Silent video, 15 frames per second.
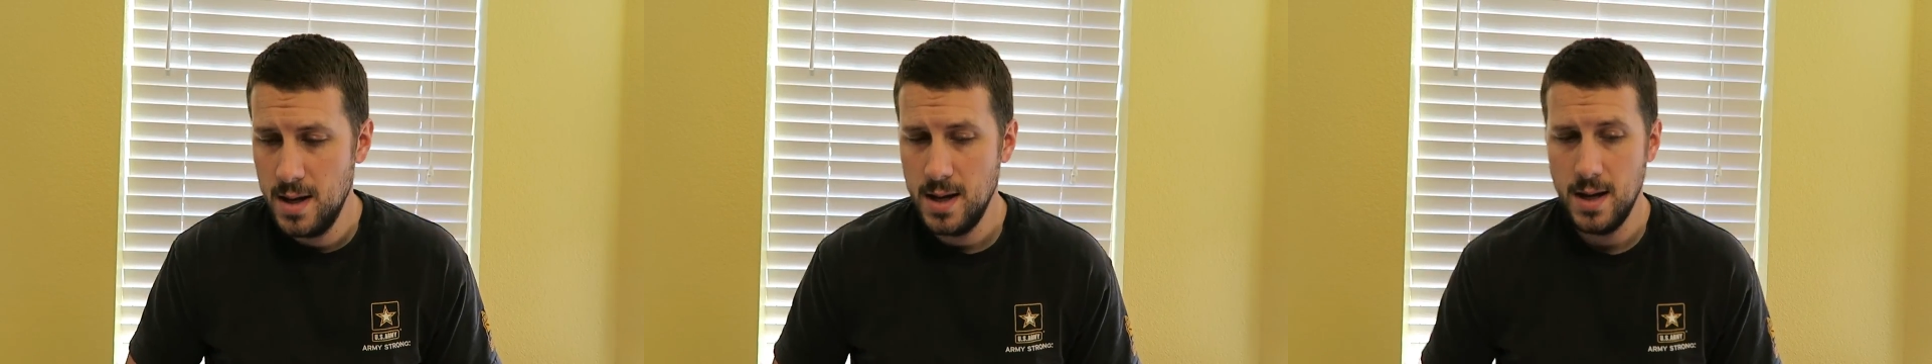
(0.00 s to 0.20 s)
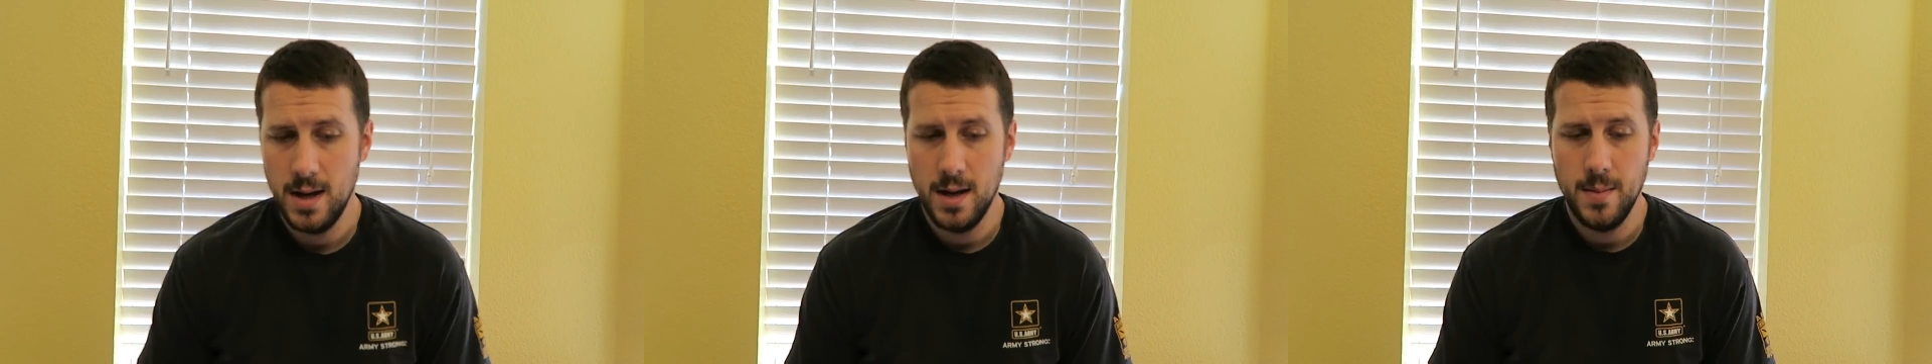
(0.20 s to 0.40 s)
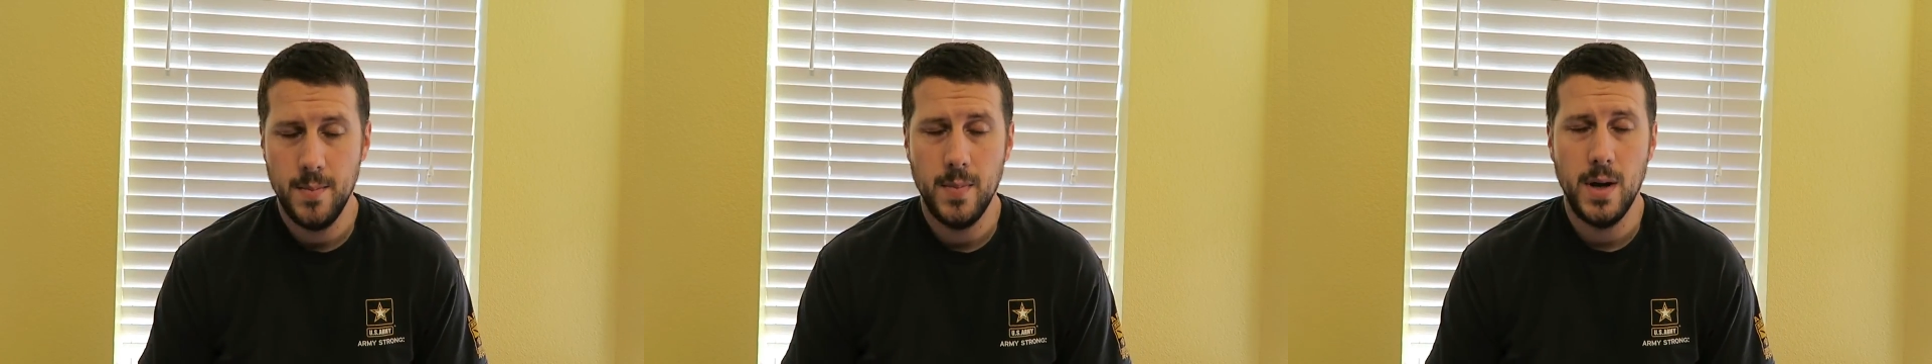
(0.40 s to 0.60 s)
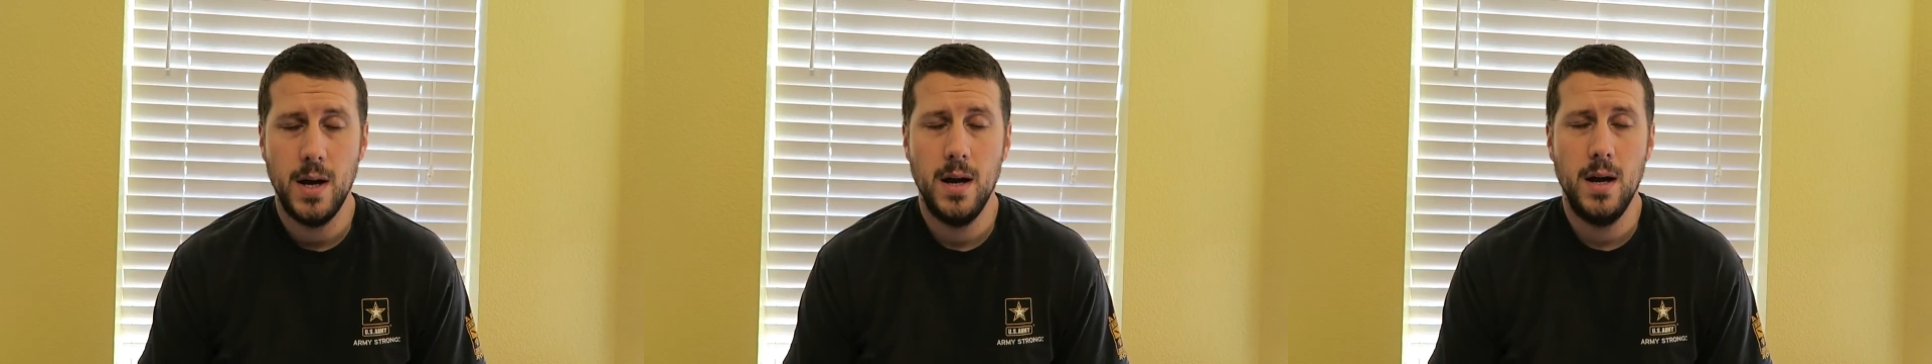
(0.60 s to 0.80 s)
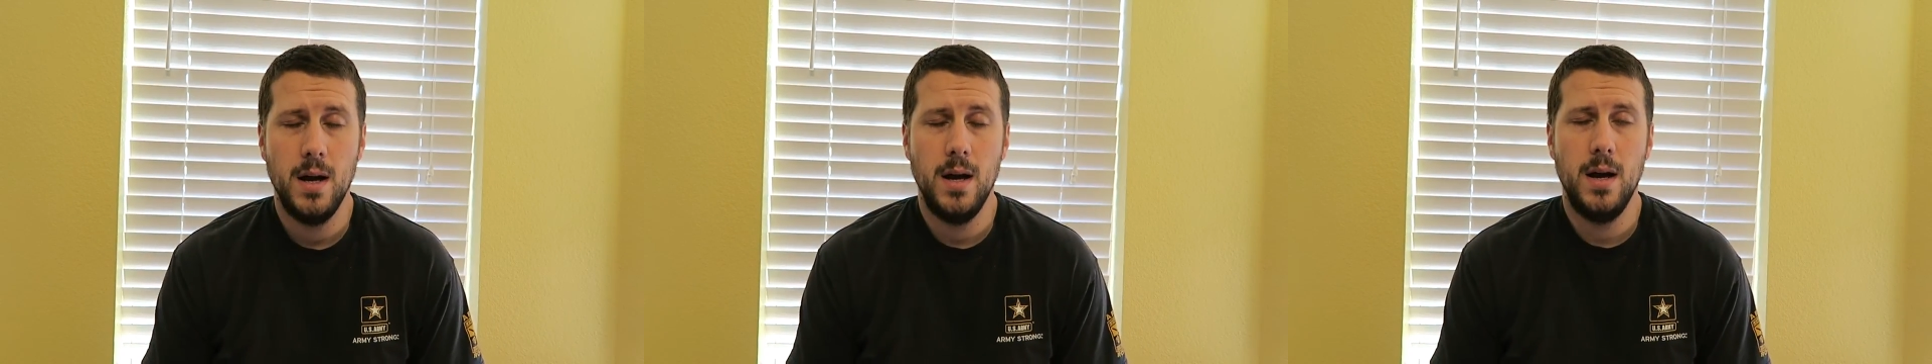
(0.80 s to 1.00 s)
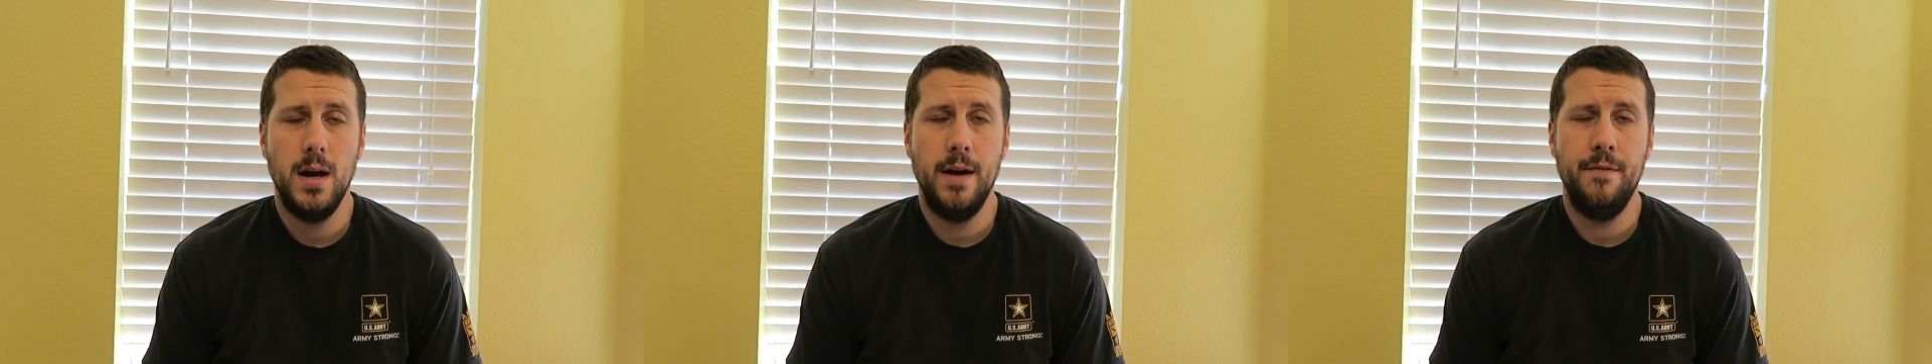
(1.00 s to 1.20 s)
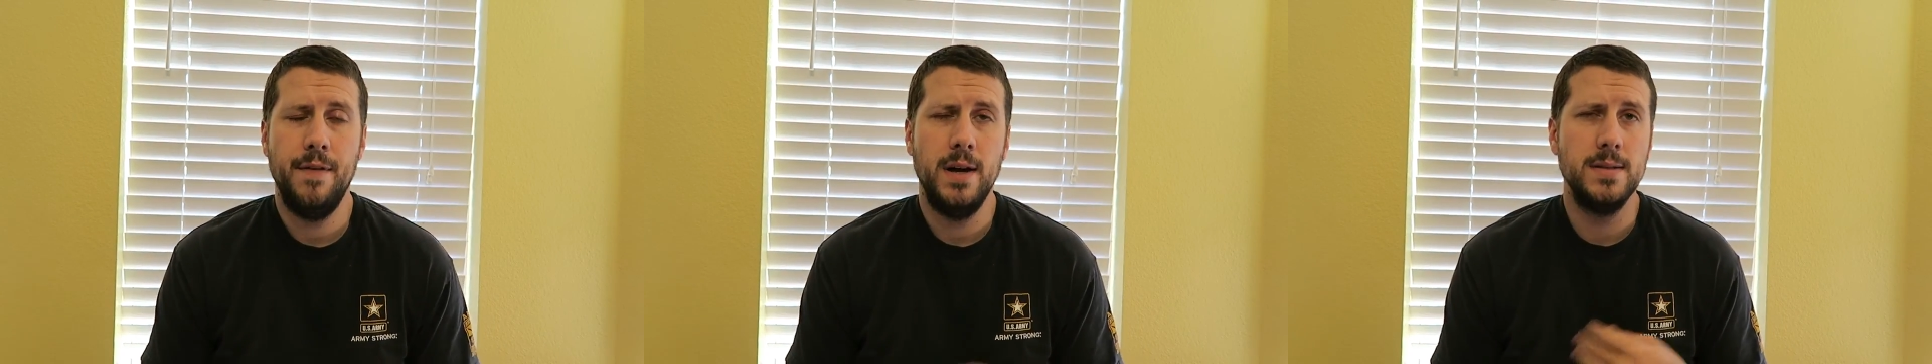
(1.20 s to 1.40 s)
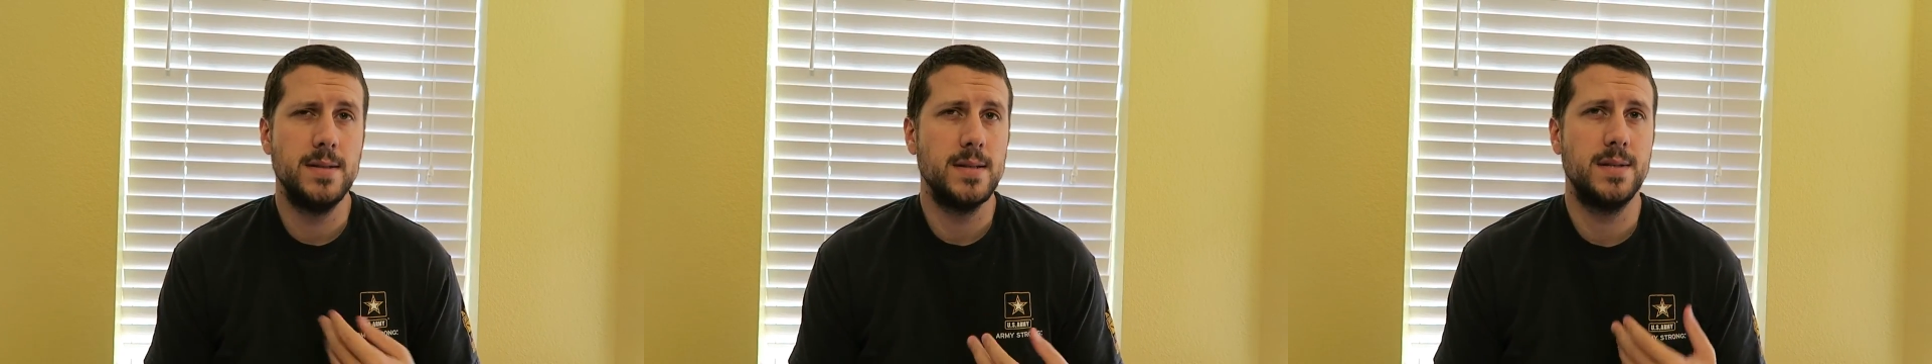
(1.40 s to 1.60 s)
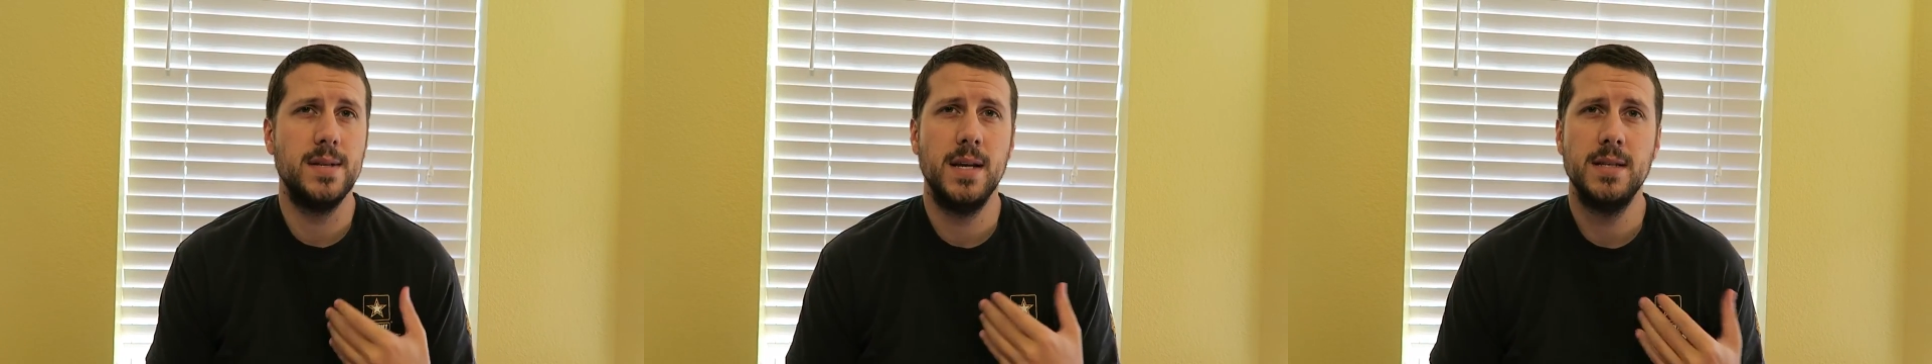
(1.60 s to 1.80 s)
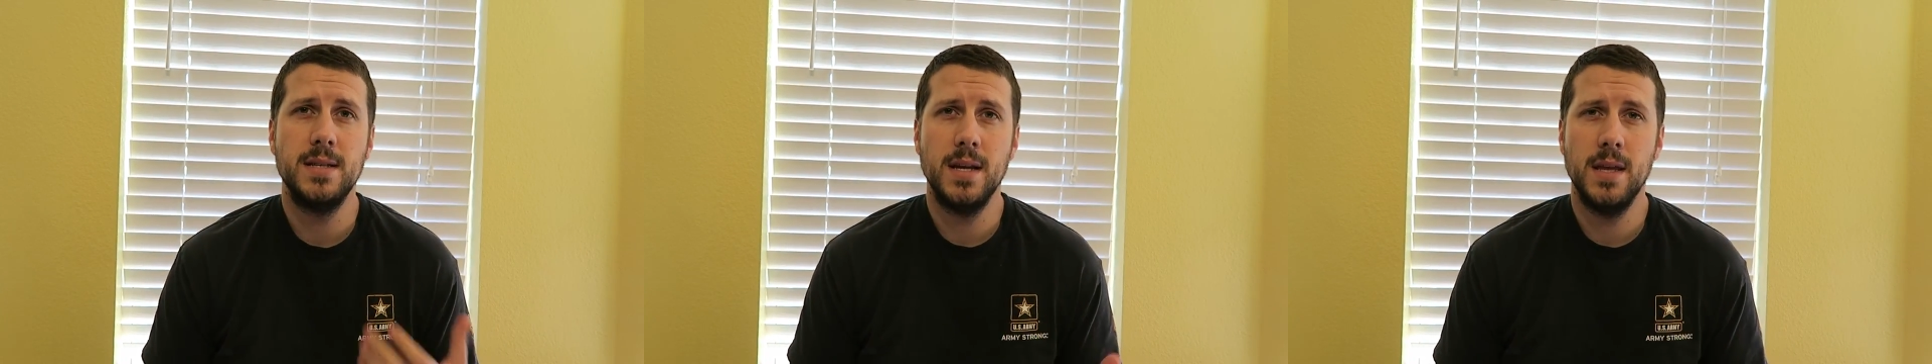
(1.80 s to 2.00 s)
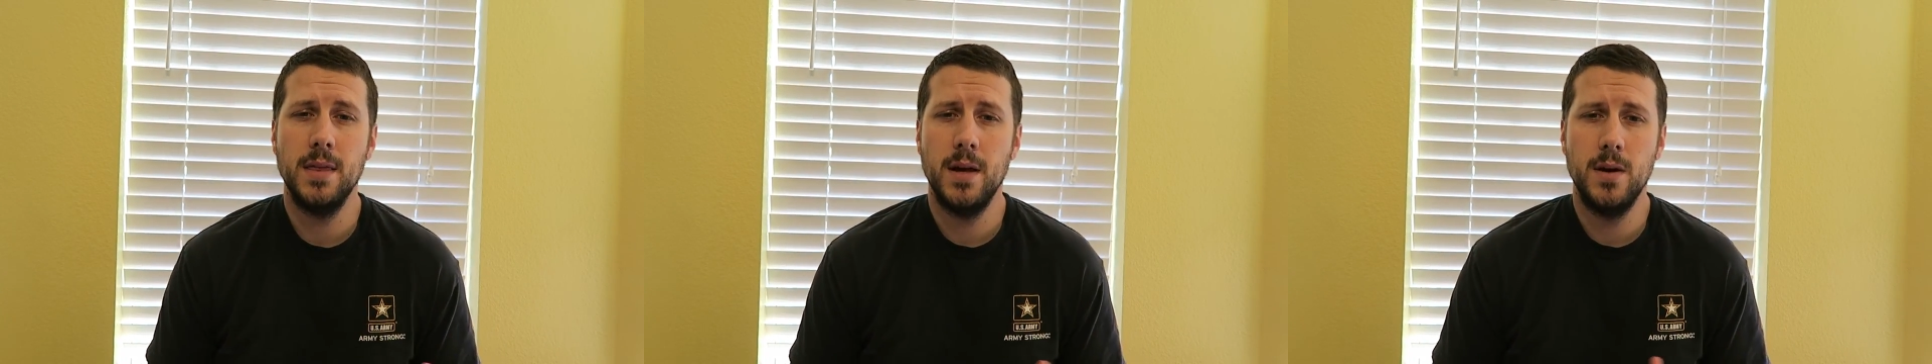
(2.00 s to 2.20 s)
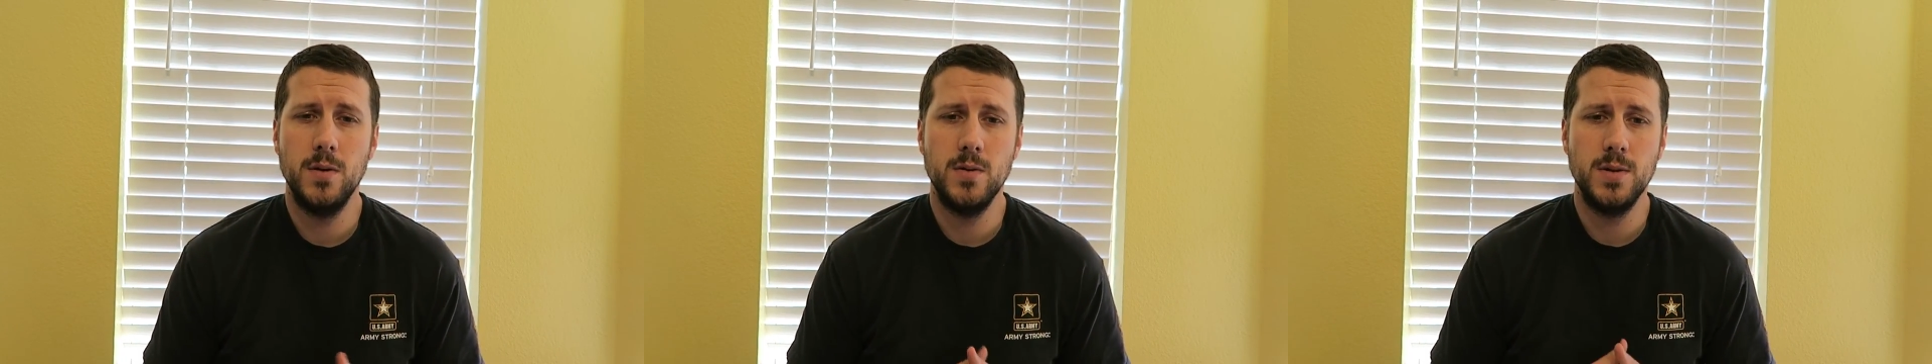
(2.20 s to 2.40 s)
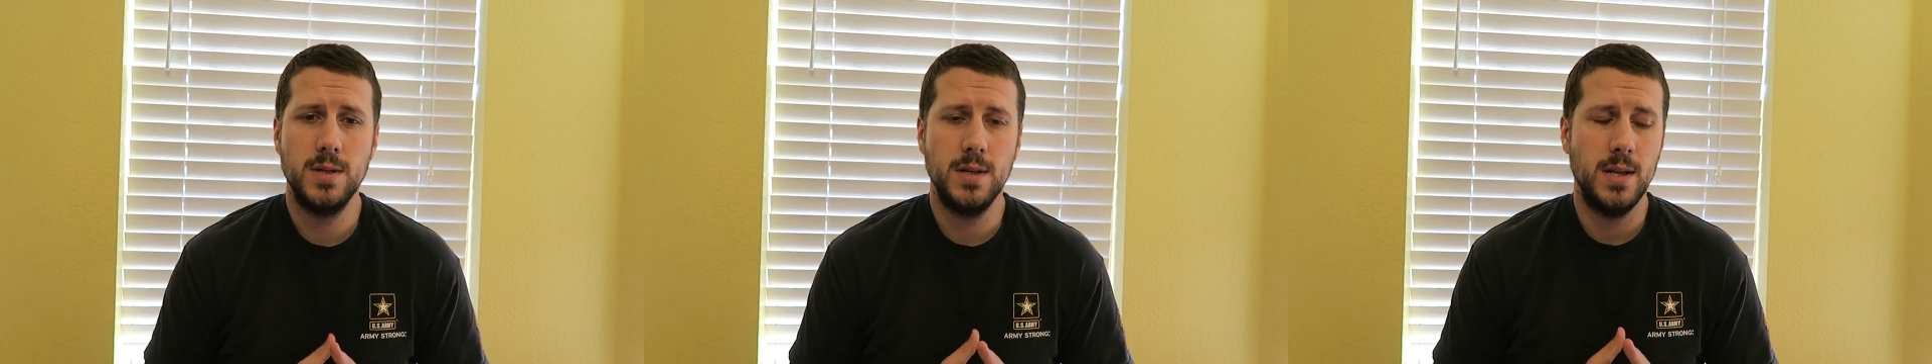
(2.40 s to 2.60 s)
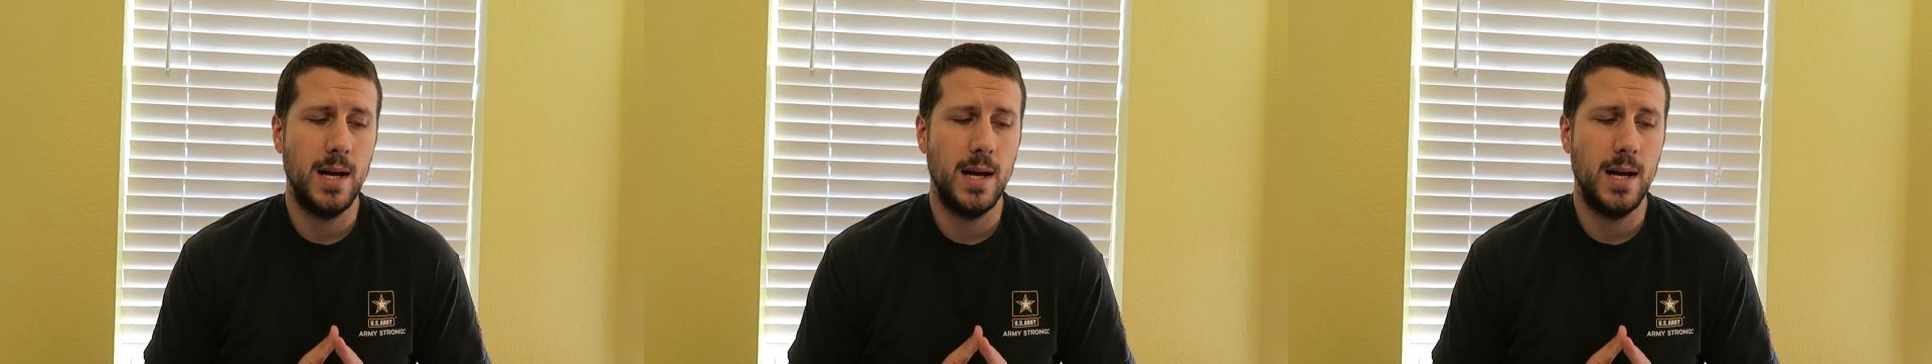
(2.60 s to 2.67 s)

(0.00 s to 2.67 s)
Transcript: I found success in those.